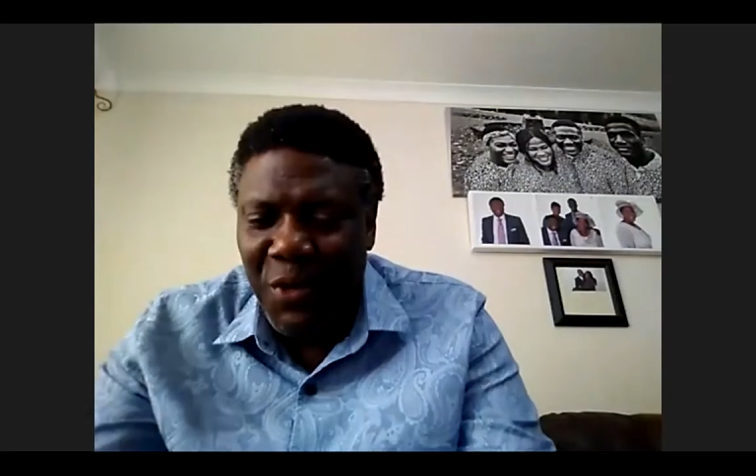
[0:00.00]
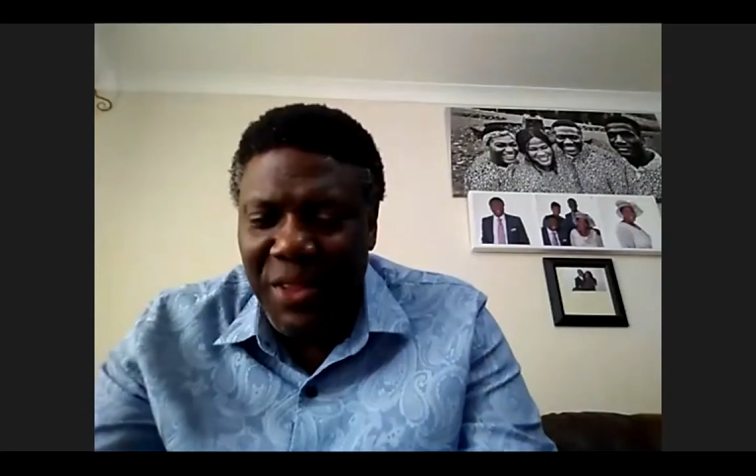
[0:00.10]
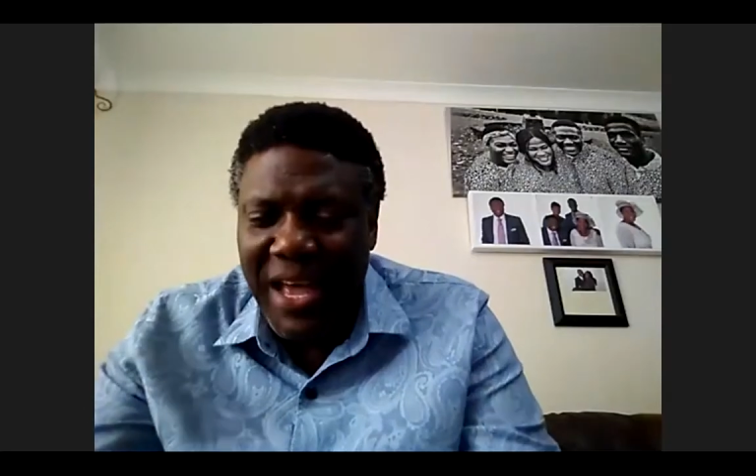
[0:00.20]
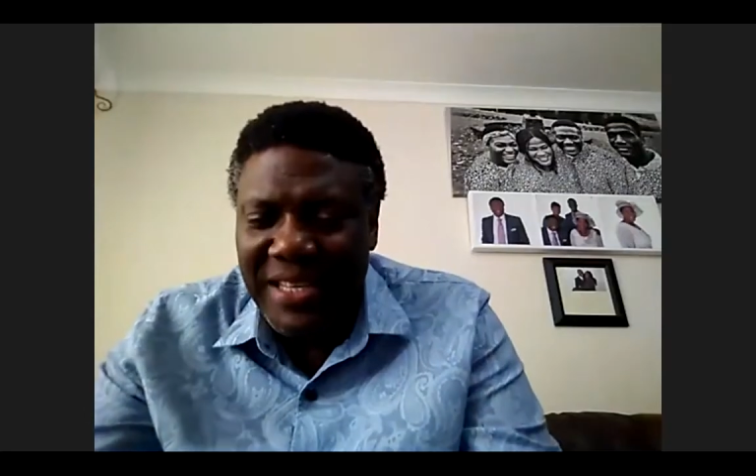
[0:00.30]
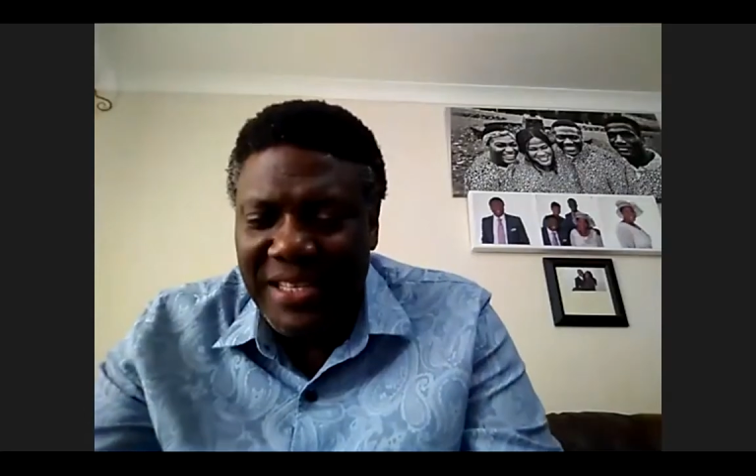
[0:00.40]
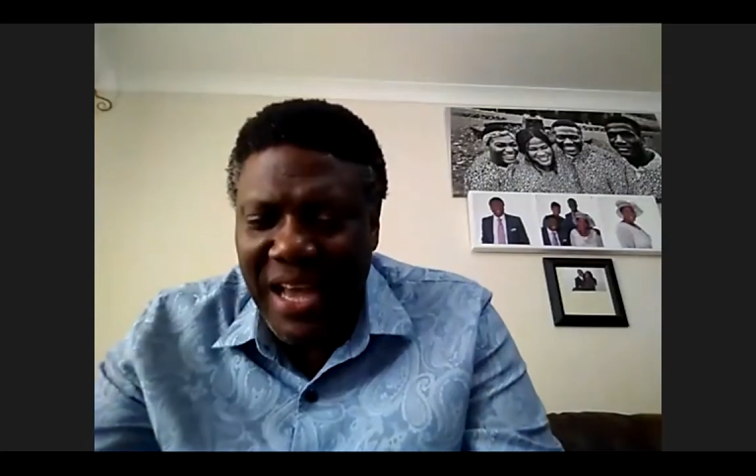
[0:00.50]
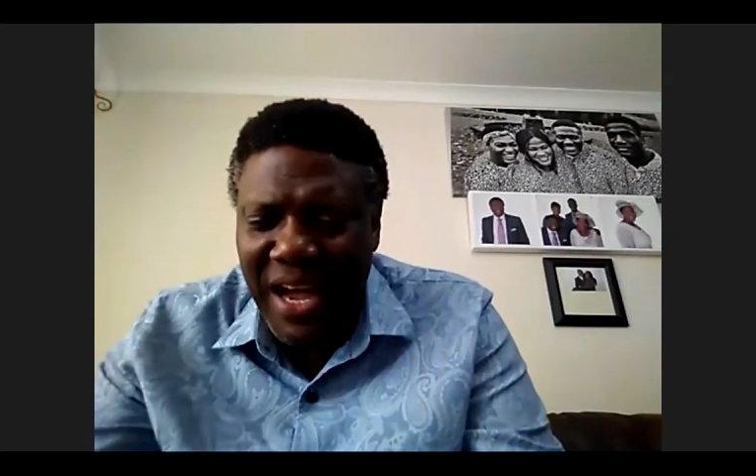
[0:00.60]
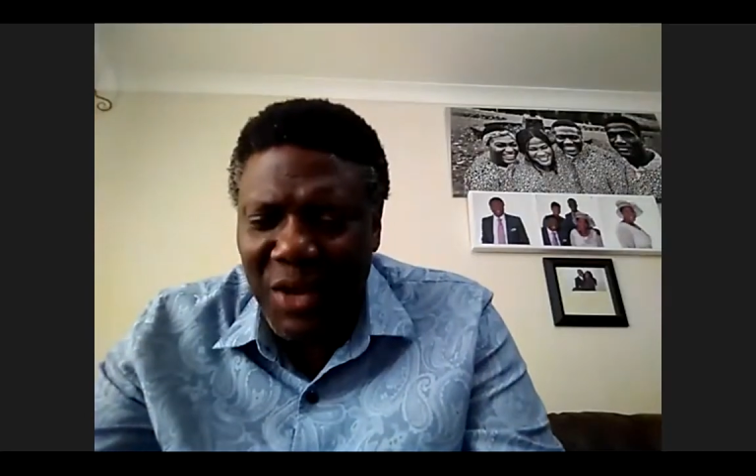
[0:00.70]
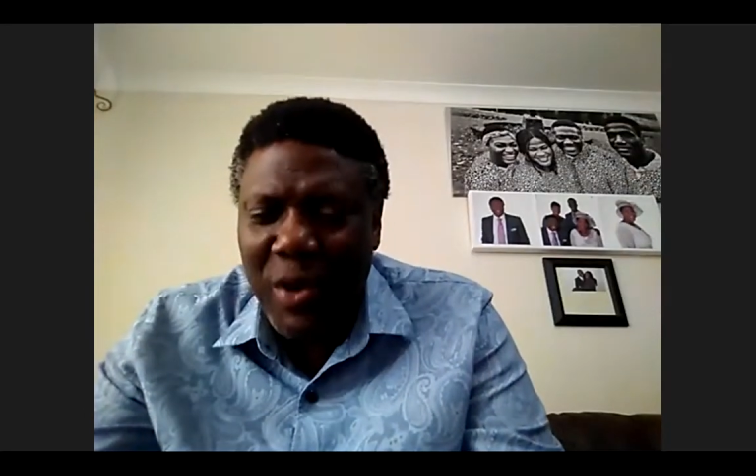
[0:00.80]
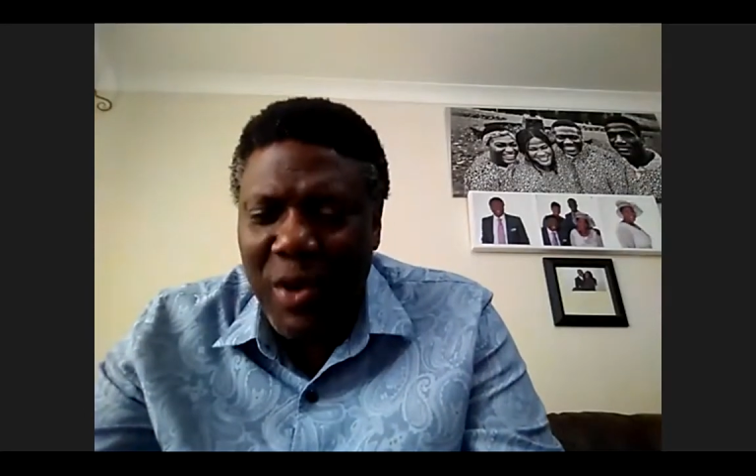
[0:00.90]
that
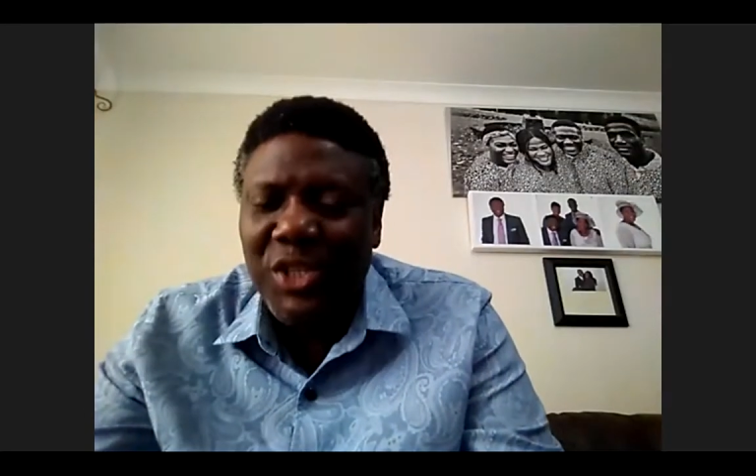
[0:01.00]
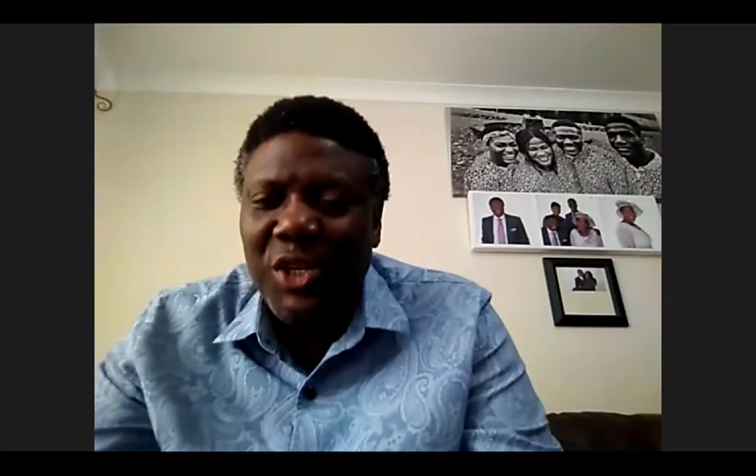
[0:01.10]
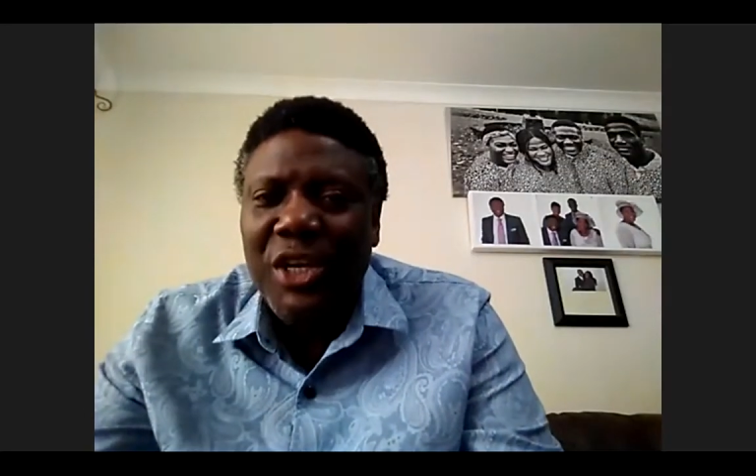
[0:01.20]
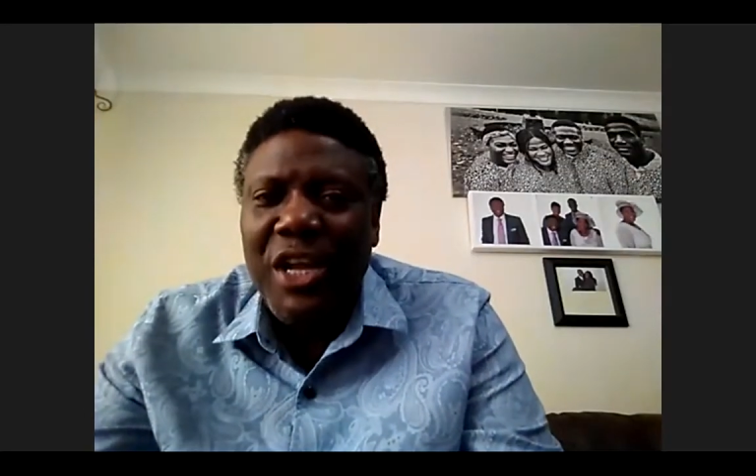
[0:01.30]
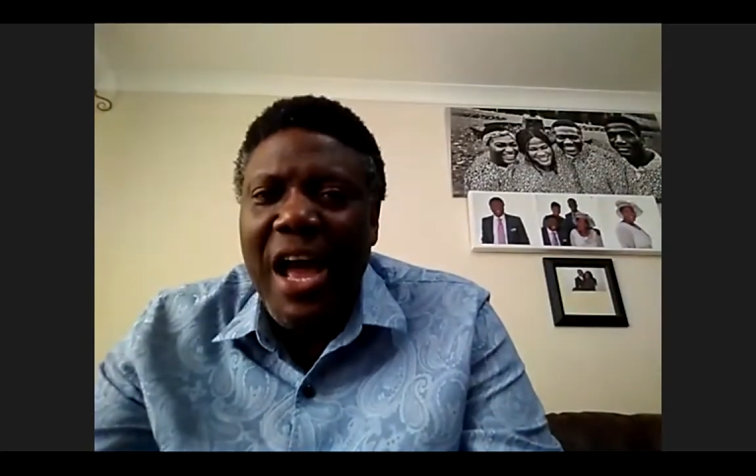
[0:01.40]
question.